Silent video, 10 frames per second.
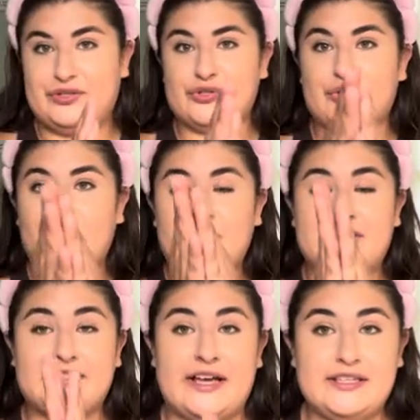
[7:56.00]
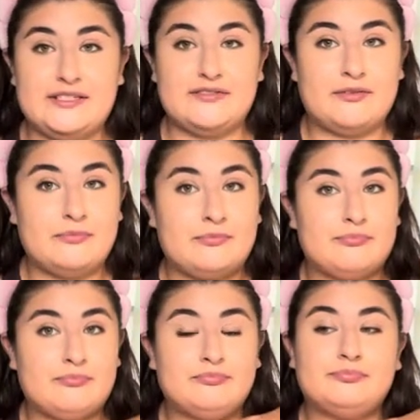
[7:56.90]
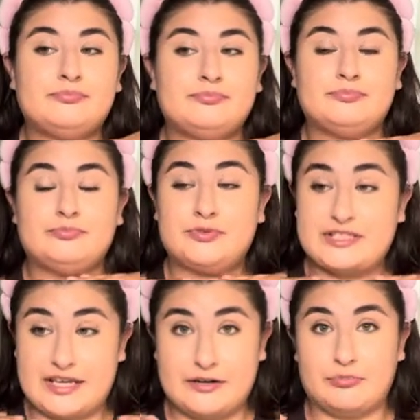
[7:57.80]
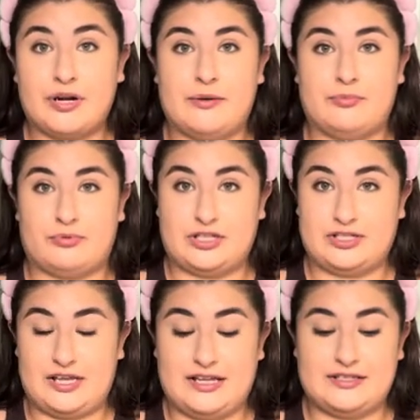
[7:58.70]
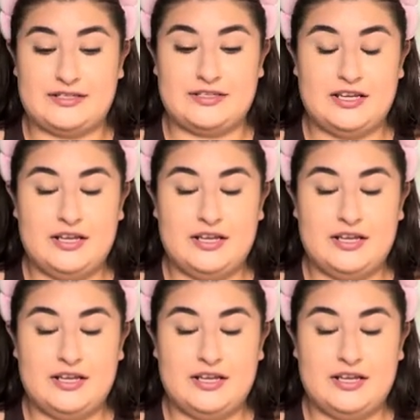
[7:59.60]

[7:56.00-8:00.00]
so besides the skin prep which that's